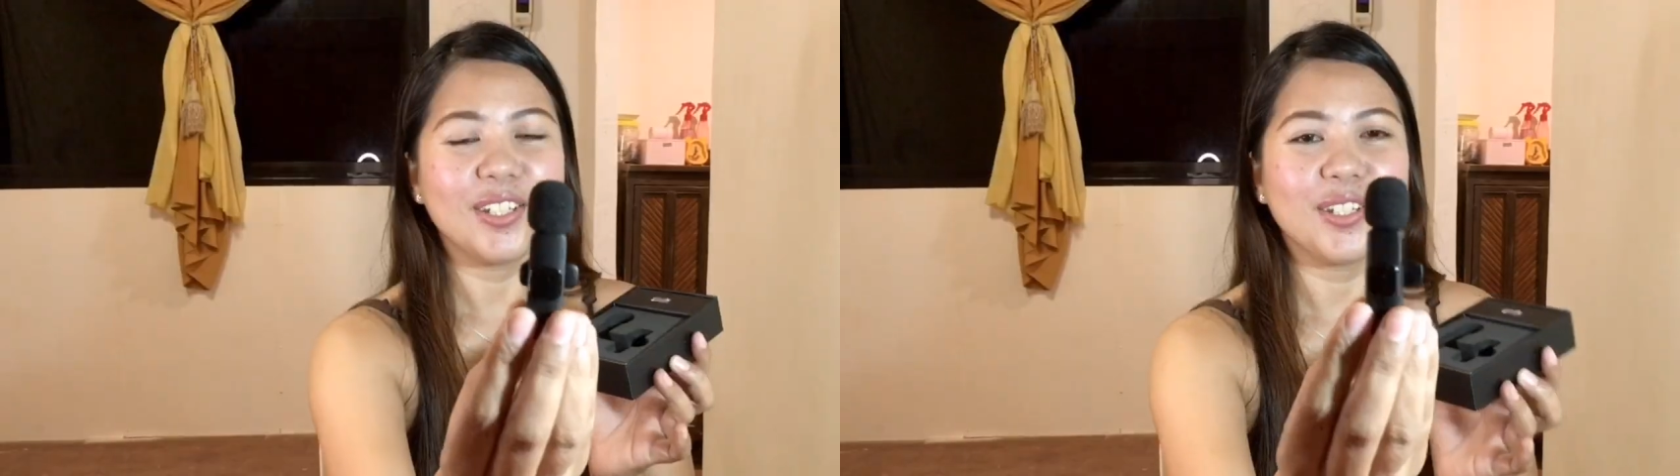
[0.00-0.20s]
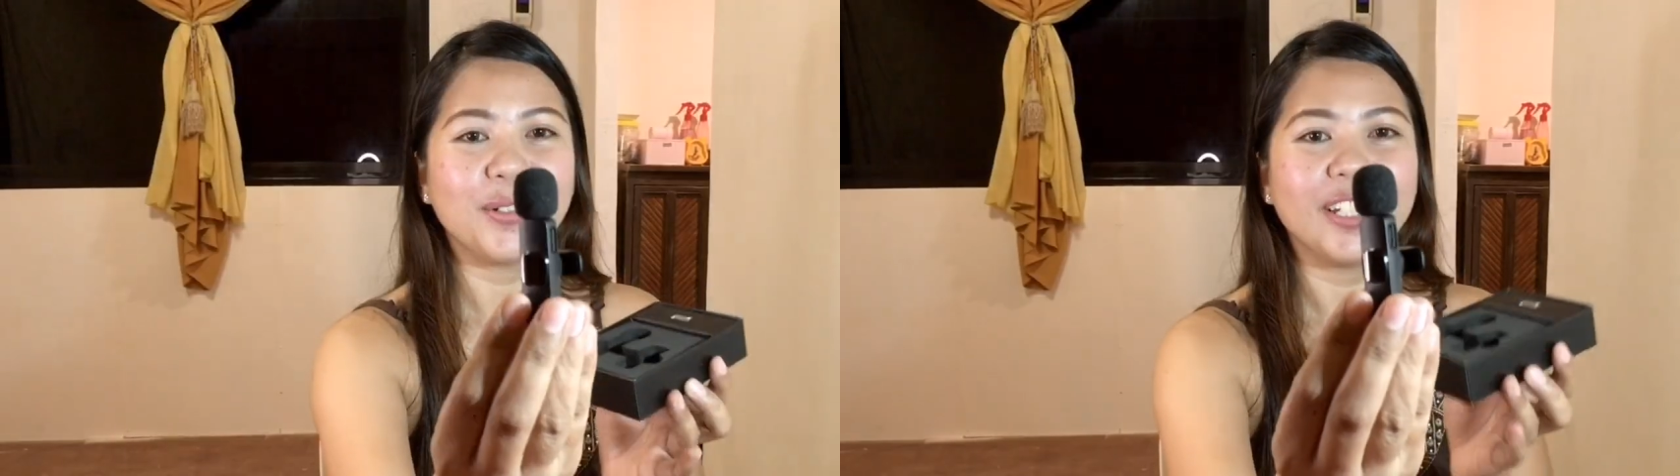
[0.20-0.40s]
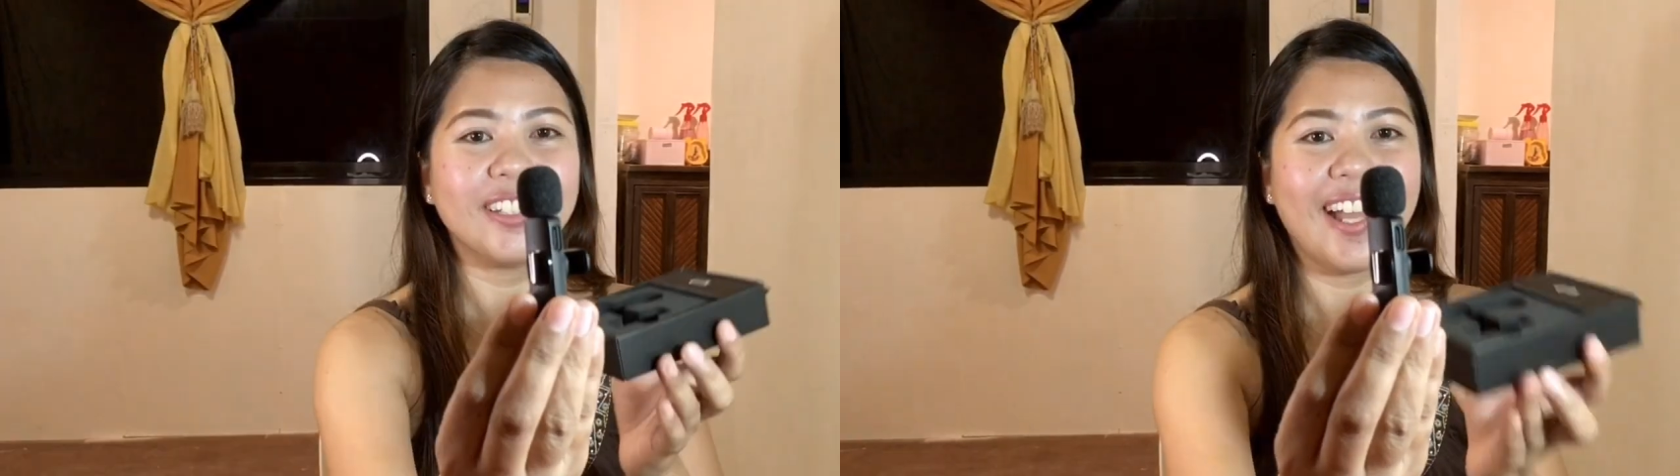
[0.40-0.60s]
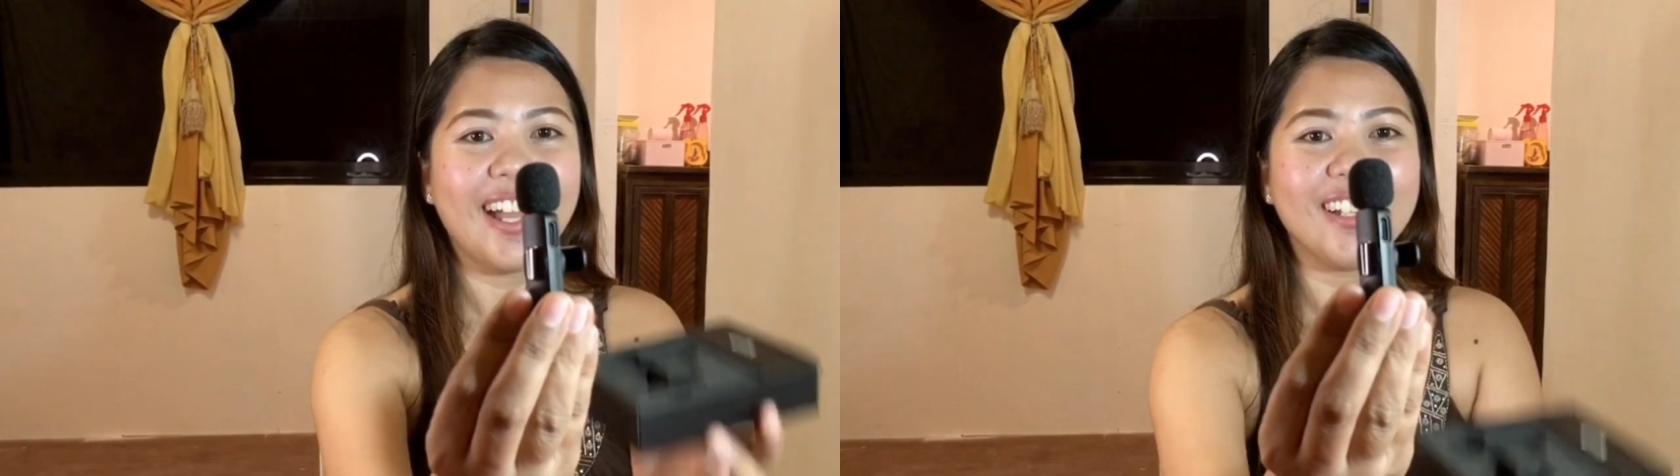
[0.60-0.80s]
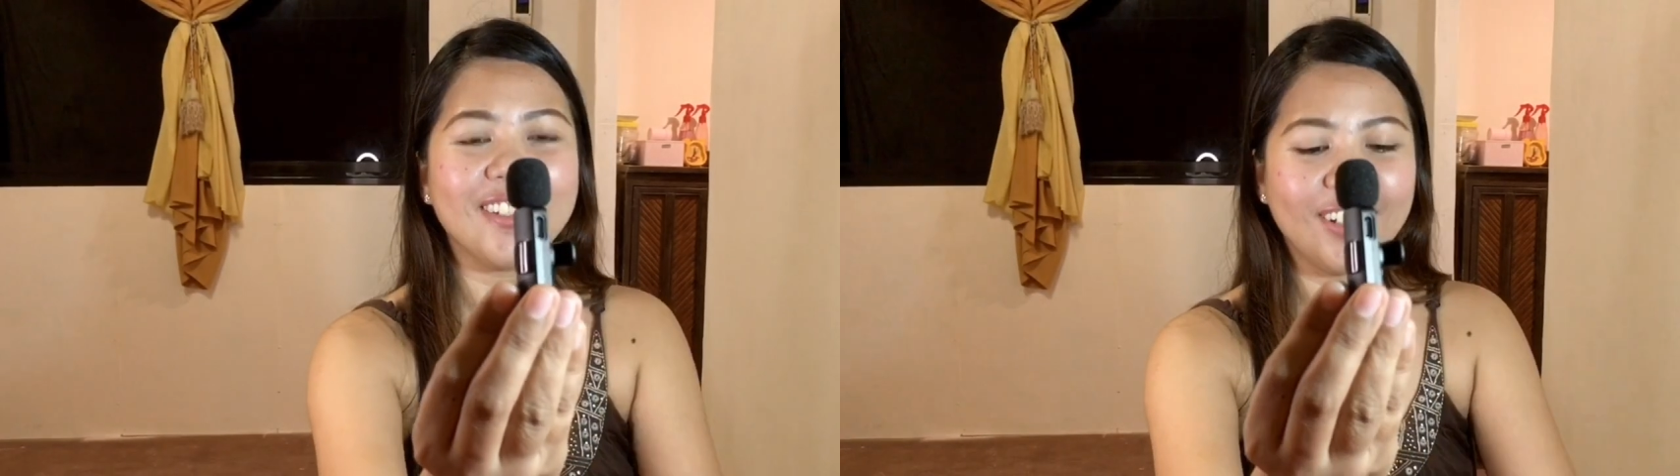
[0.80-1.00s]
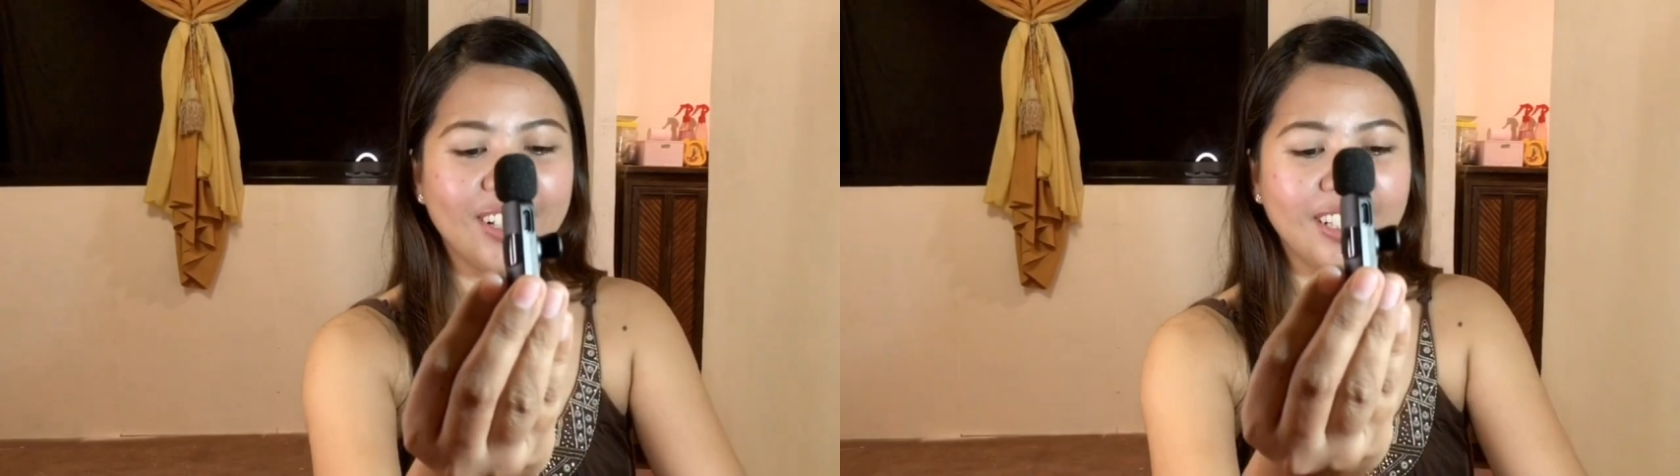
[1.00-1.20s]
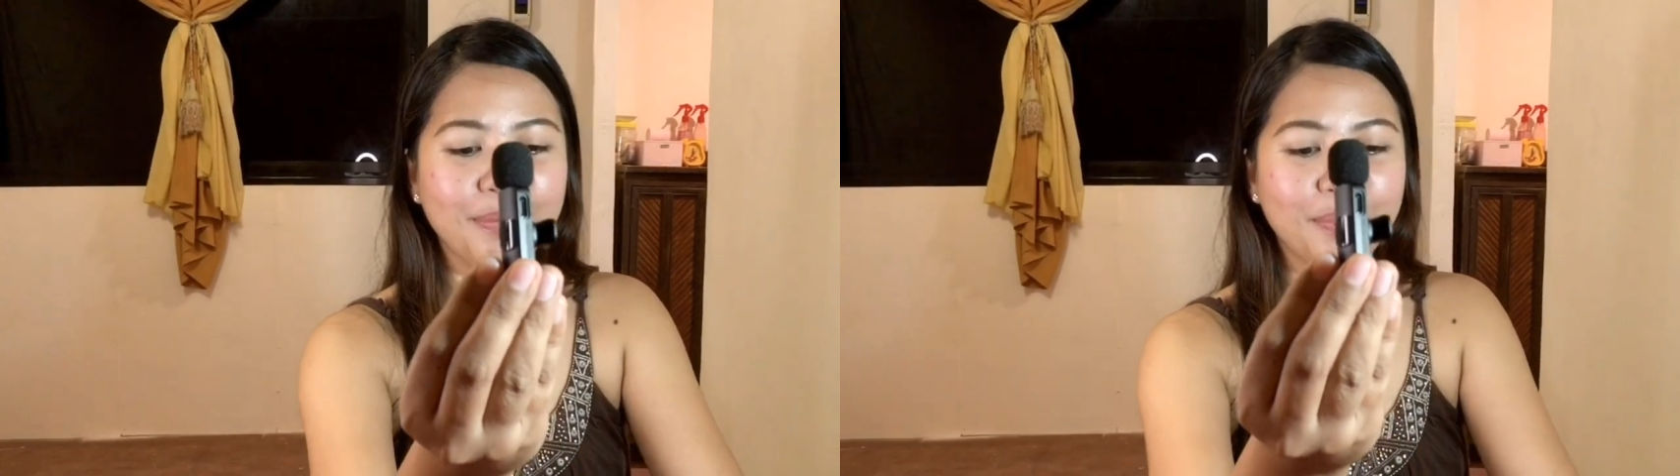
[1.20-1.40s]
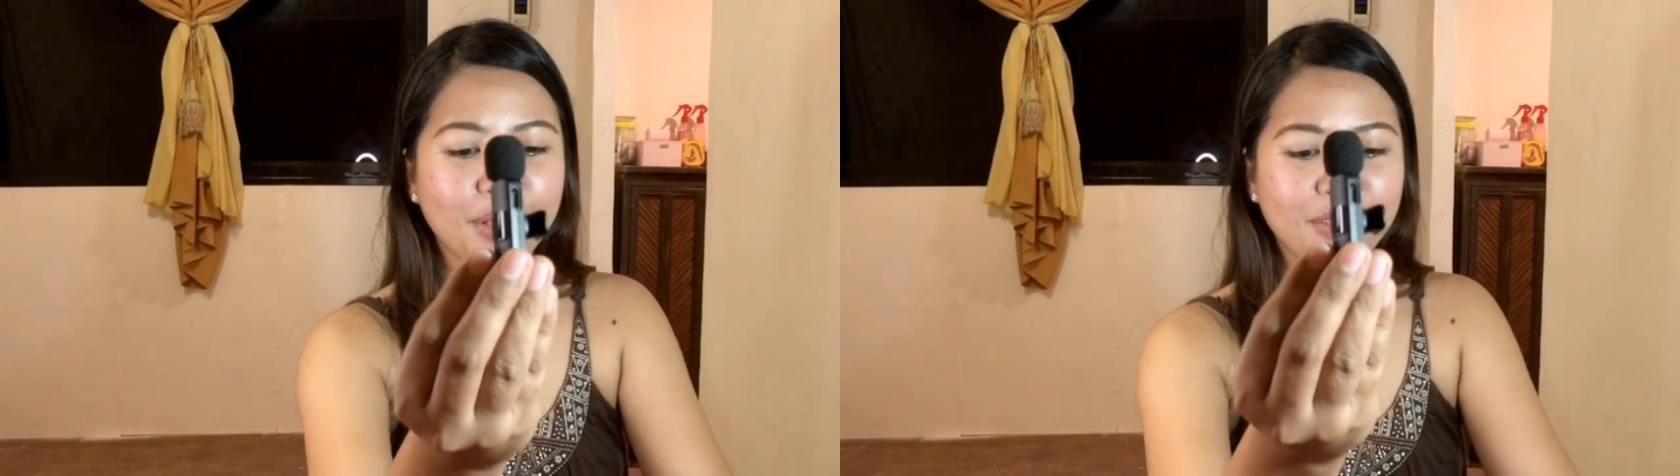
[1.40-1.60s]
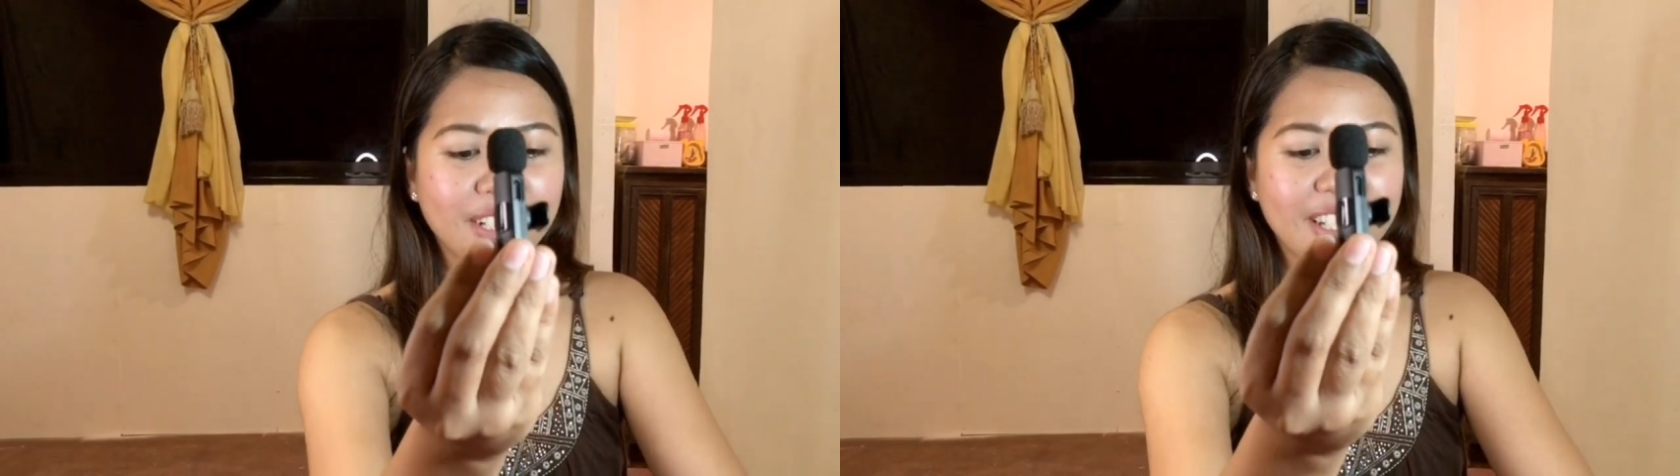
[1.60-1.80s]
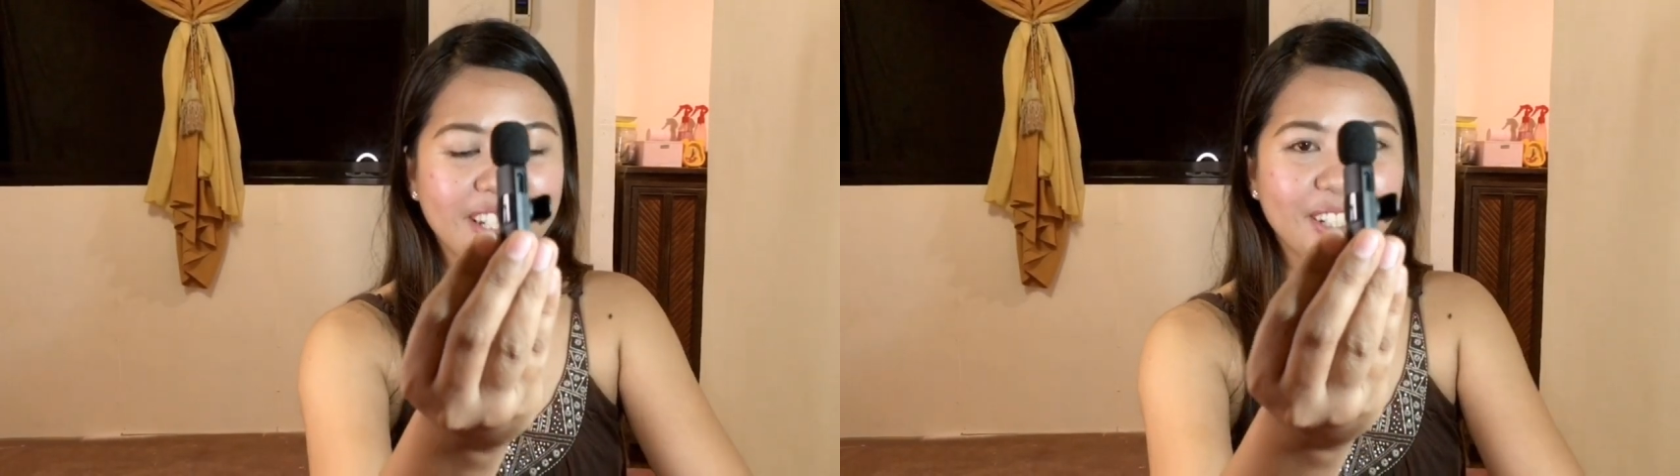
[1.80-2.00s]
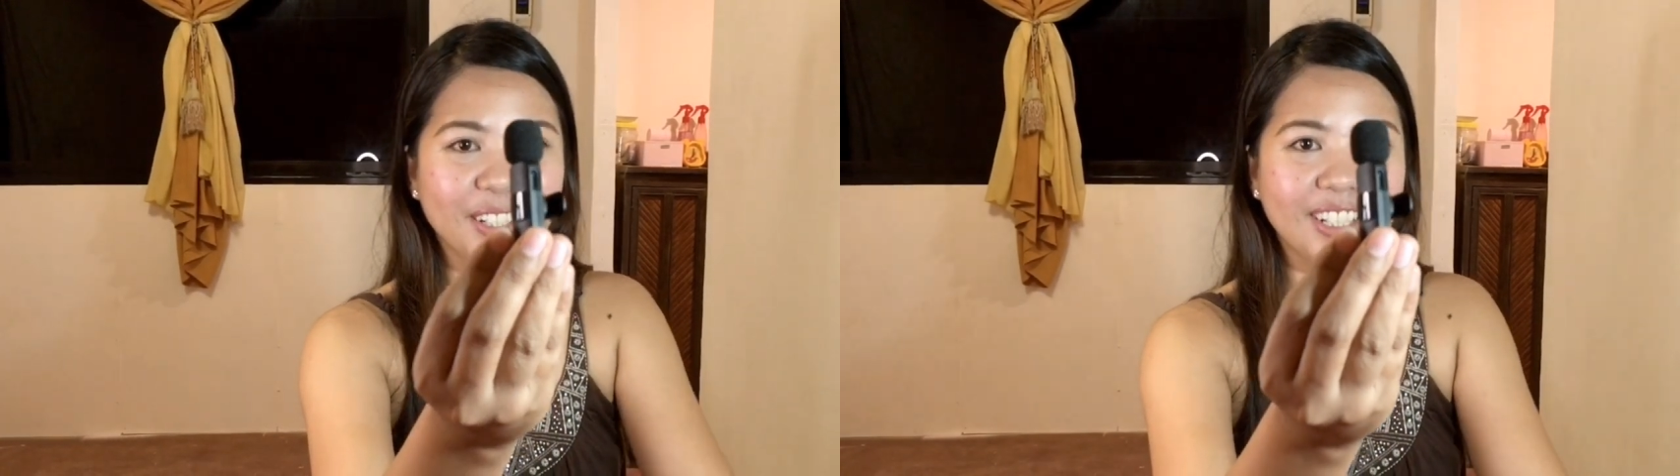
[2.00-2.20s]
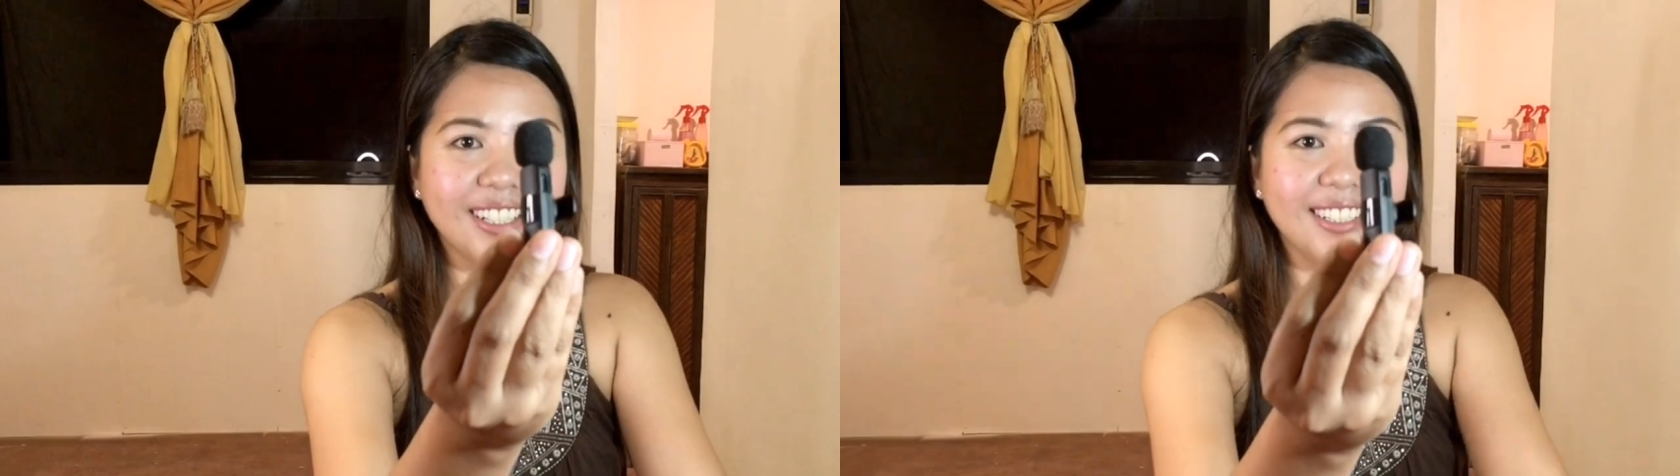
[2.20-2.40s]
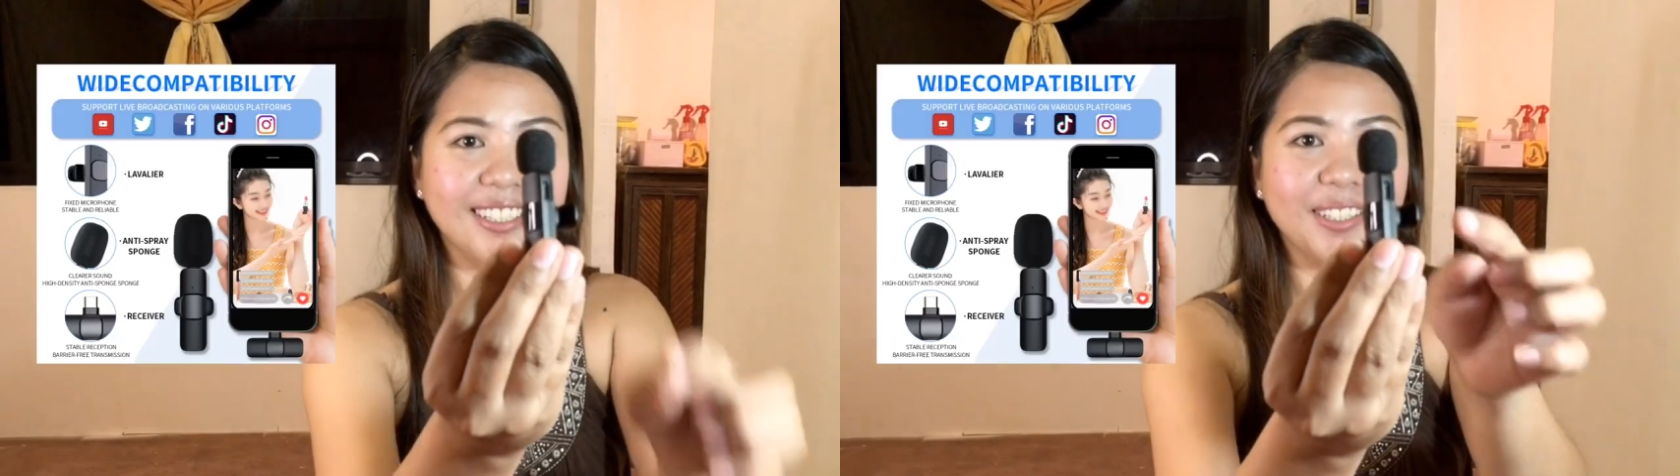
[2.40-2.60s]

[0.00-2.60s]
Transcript: So it has a clip over here,